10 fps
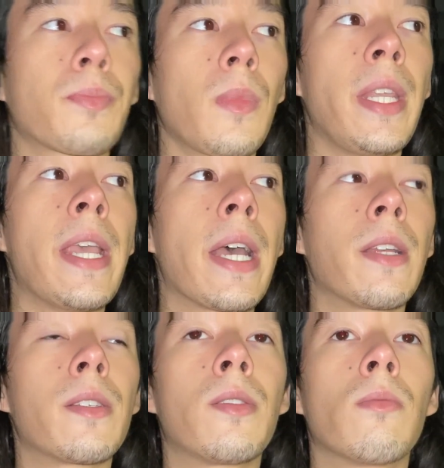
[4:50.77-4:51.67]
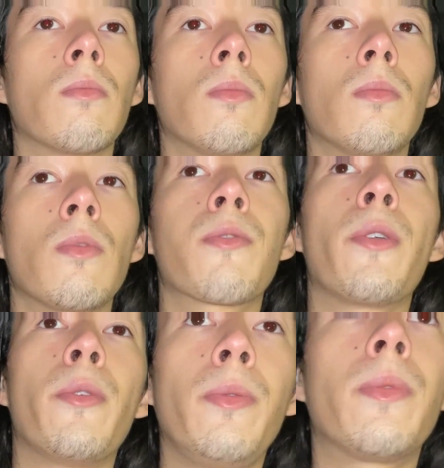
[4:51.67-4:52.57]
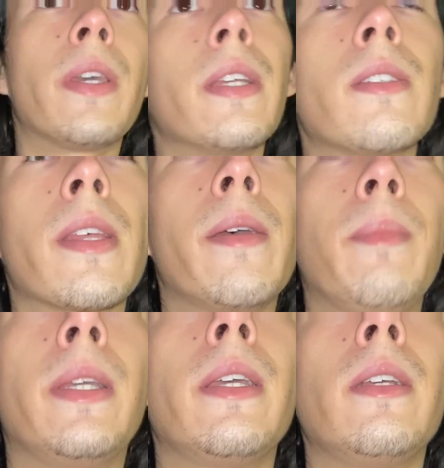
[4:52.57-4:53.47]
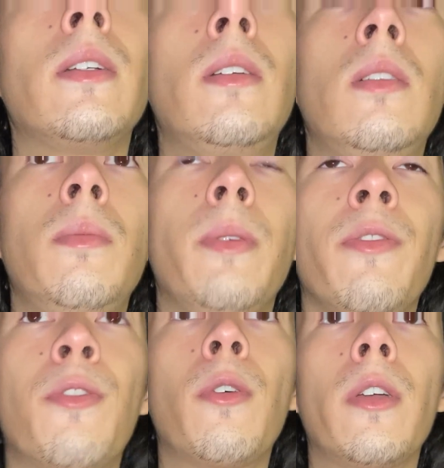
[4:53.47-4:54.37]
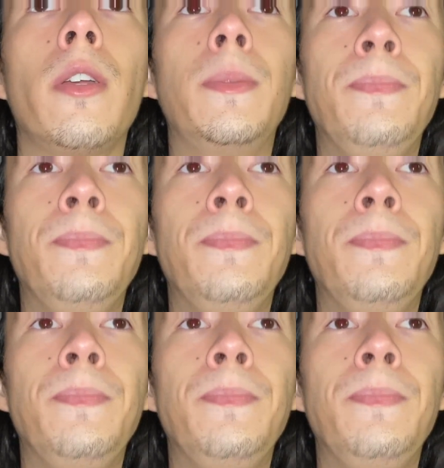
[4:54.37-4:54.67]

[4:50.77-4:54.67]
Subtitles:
He has thrown things at me before.